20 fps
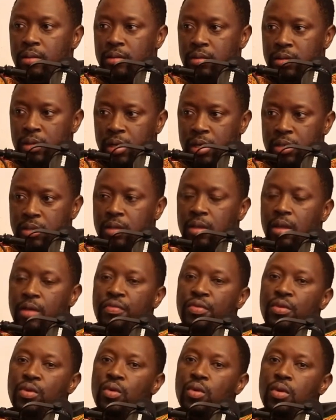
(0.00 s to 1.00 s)
Yes.
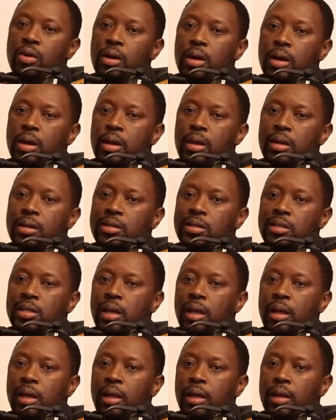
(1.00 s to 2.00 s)
If you look at, let's
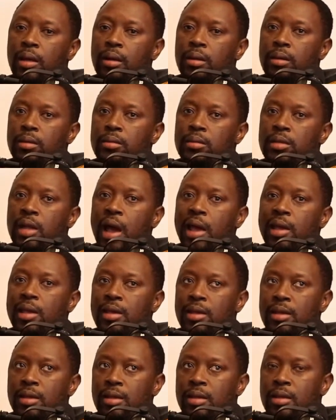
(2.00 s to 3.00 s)
say,
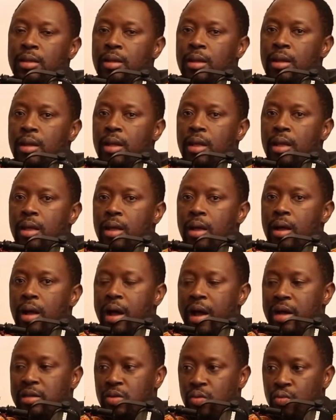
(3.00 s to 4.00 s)
Nike
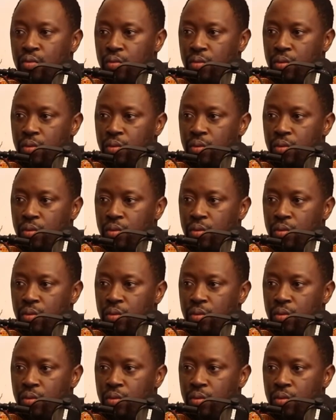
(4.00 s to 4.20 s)
has a